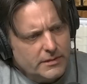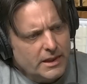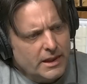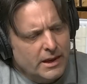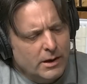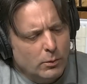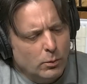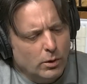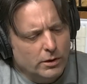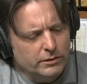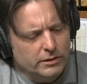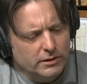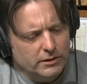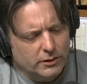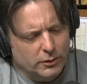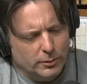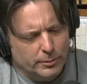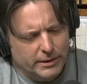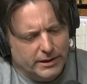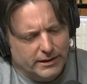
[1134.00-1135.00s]
it was a
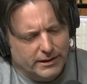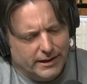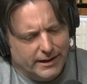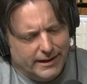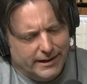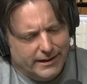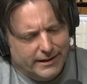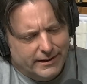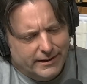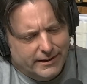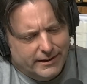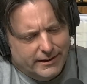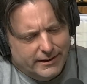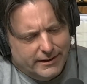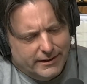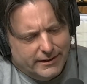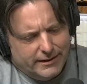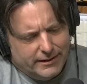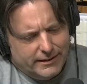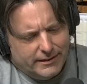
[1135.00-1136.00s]
little bit like,
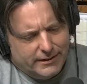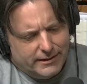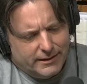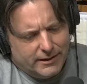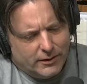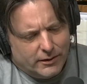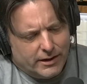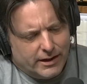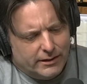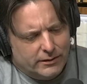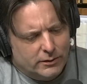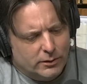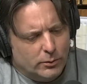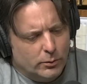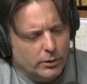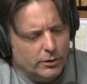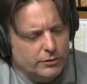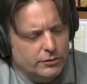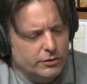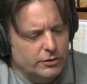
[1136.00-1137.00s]
okay, so
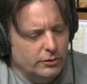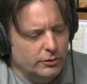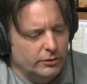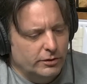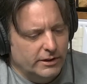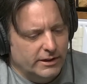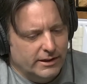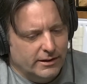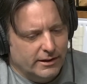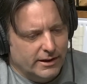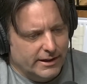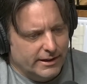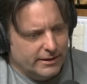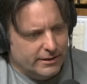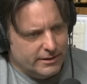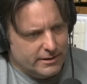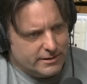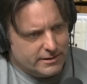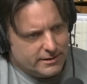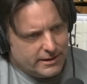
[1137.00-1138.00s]
we're choosing like
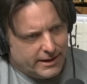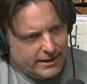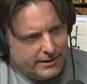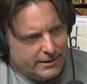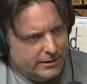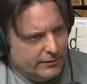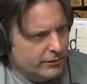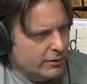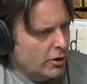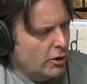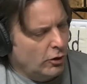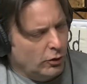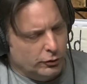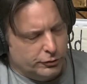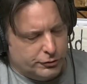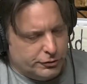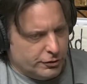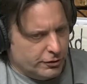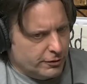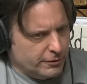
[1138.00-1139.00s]
this idea of
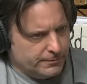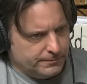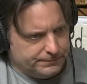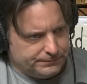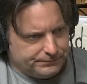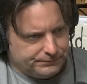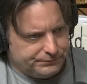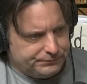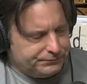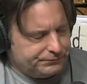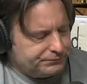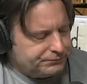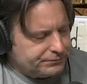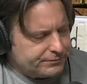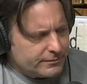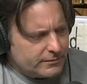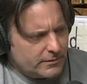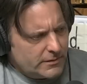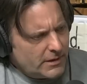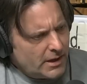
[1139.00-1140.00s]
culture
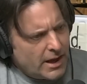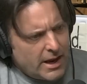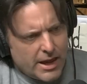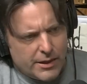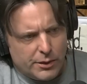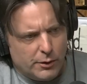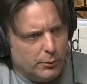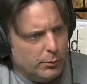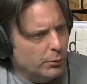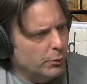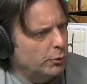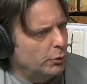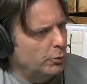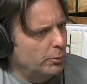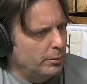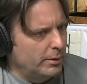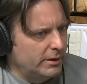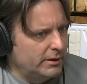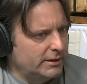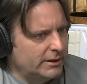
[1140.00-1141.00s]
and the
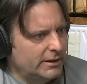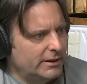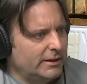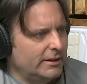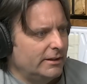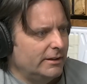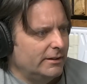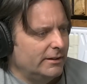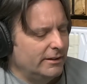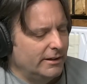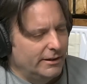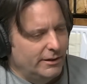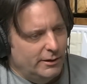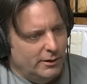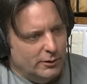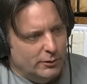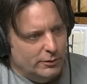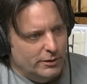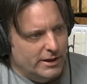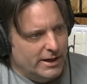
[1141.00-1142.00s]
room and
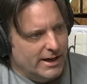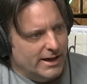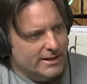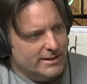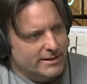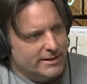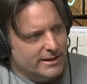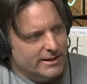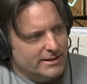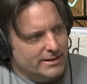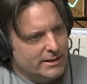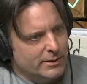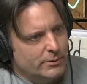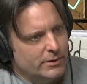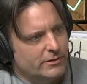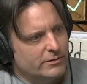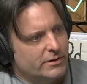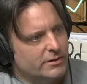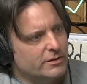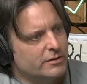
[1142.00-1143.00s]
no nonsense. And
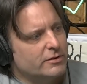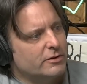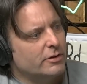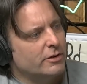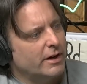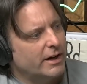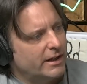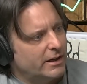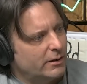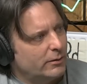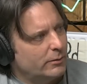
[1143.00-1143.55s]
we've just traded